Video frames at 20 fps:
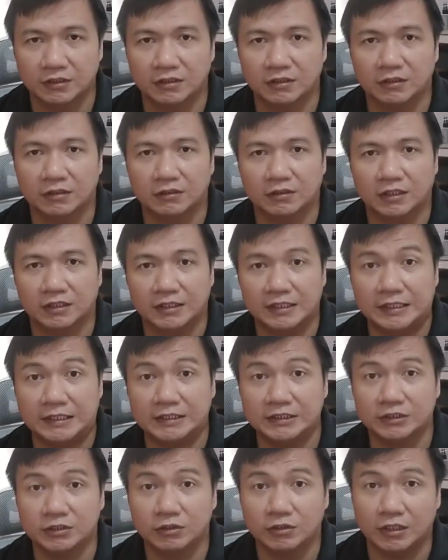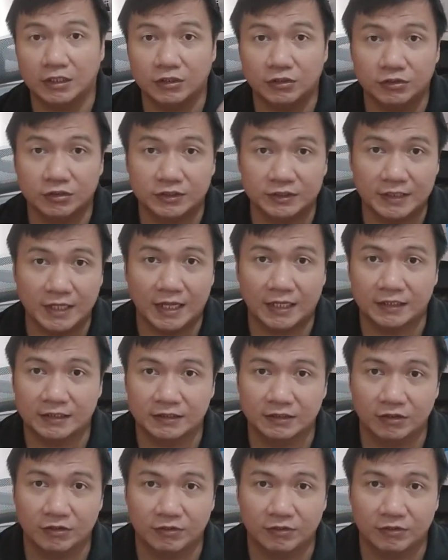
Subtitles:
at least you can use that.